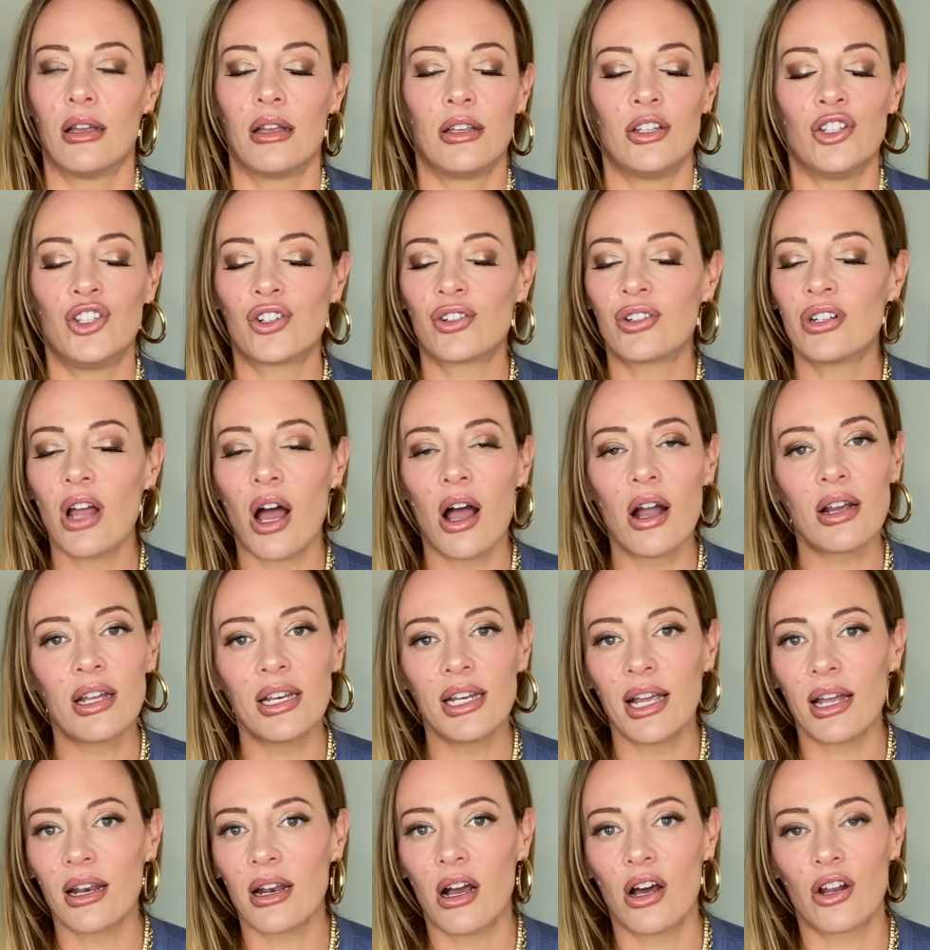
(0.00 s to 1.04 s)
You're not going to
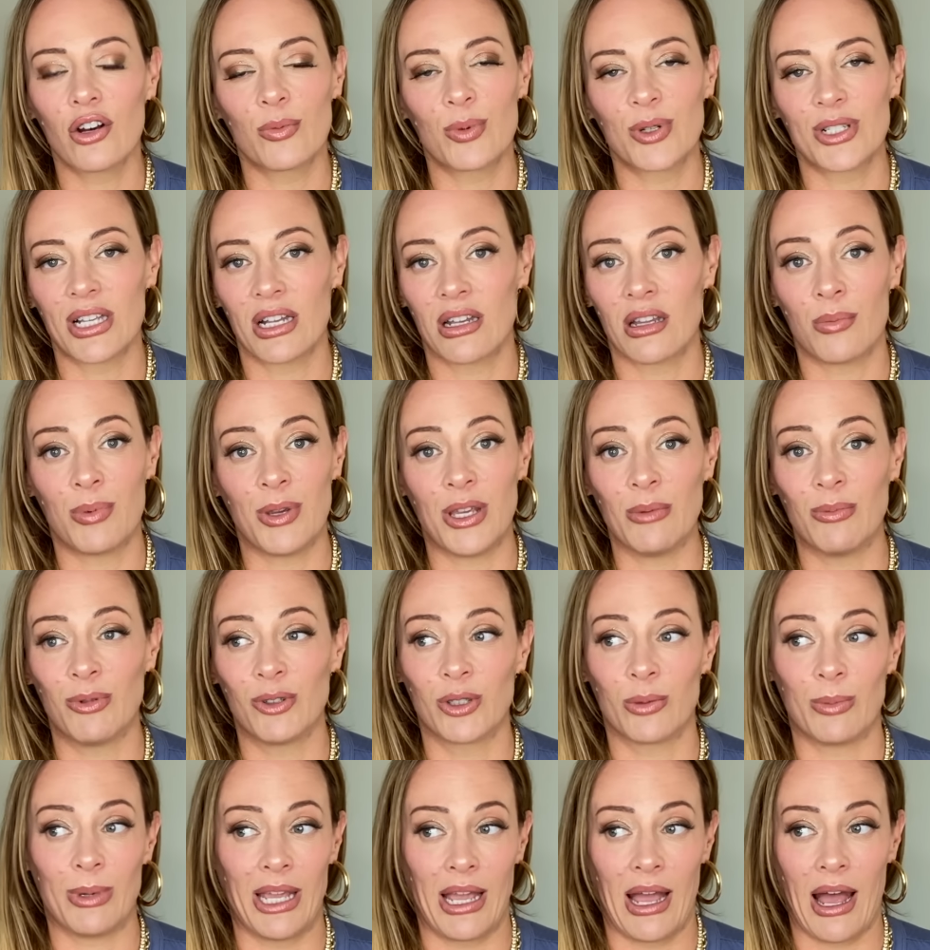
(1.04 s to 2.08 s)
get 100% of the people
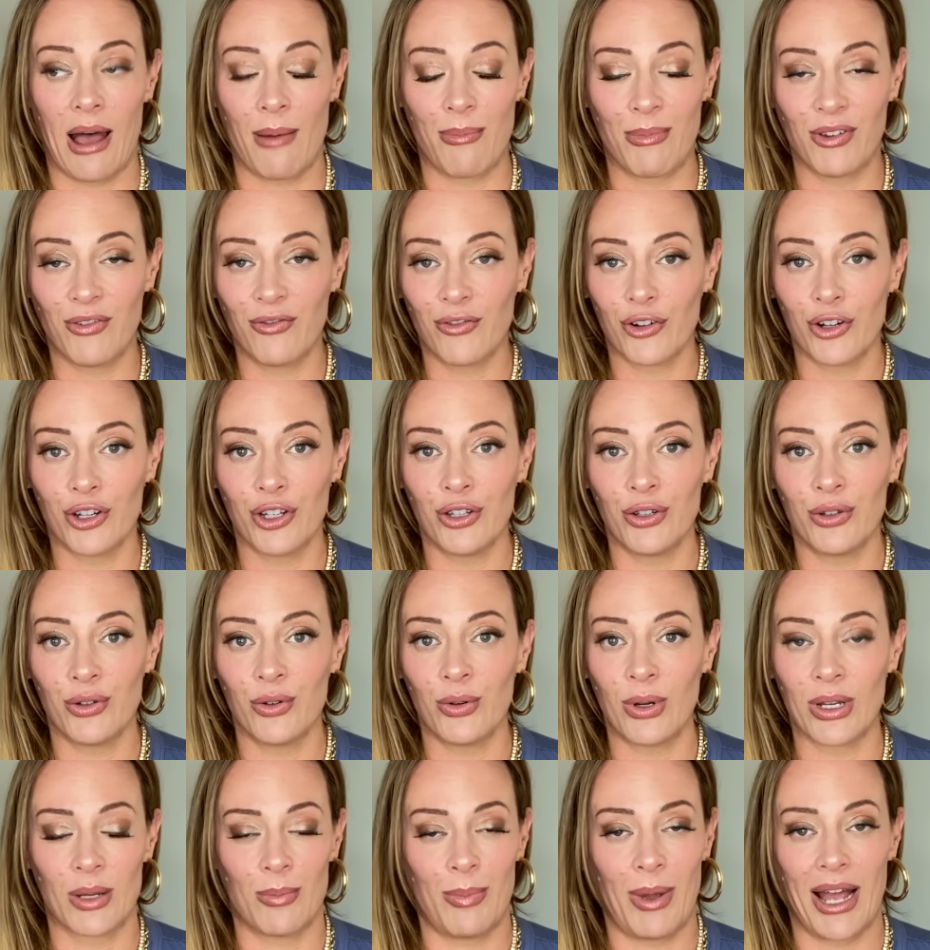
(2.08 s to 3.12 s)
to be happy for
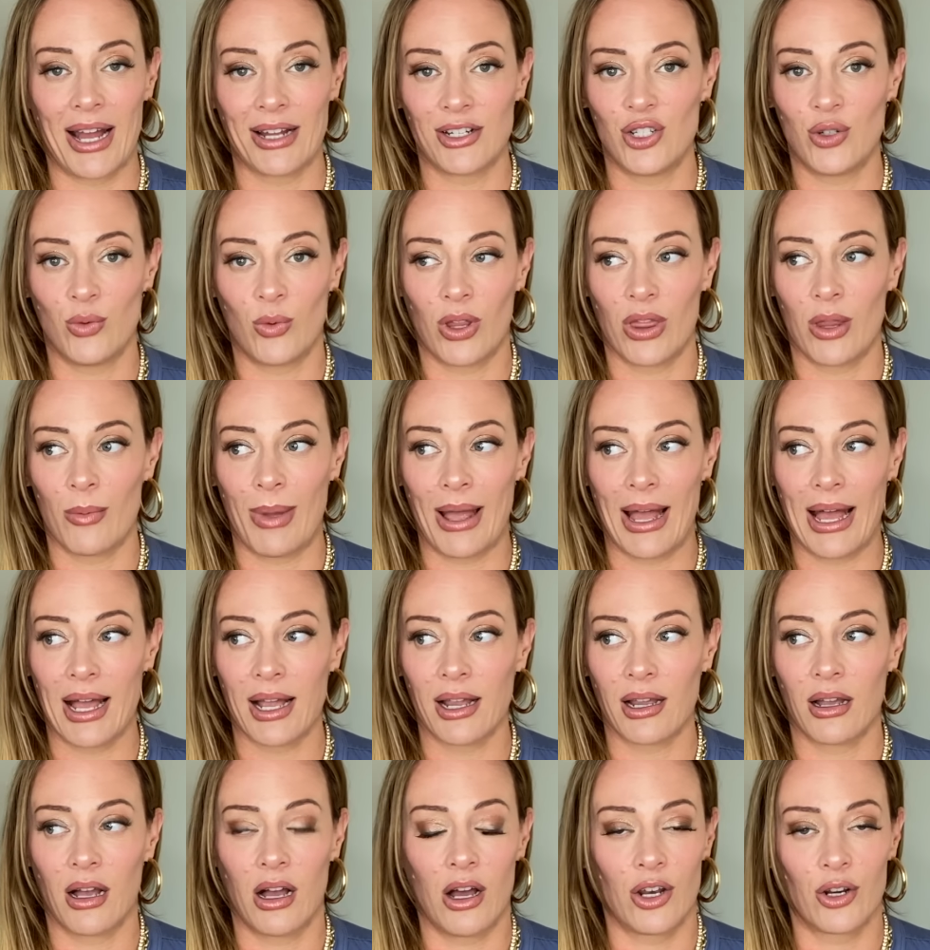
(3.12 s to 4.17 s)
you and to pat you on the
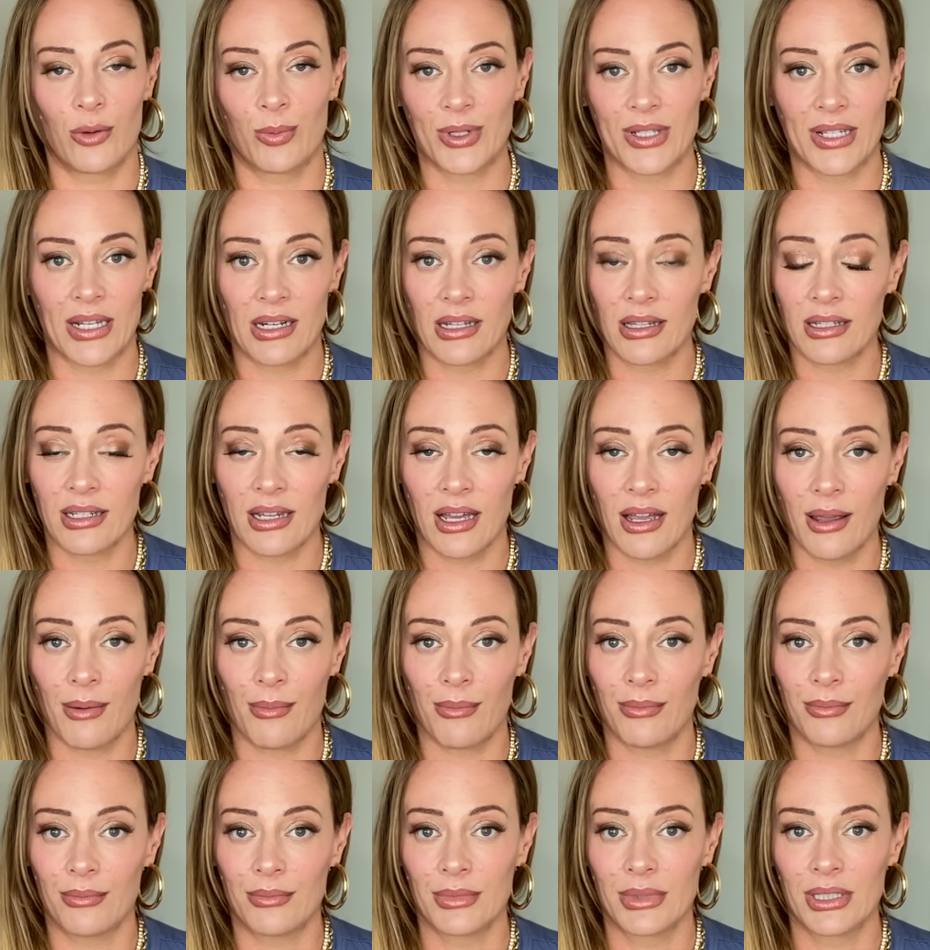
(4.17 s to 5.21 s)
back 100% of the time.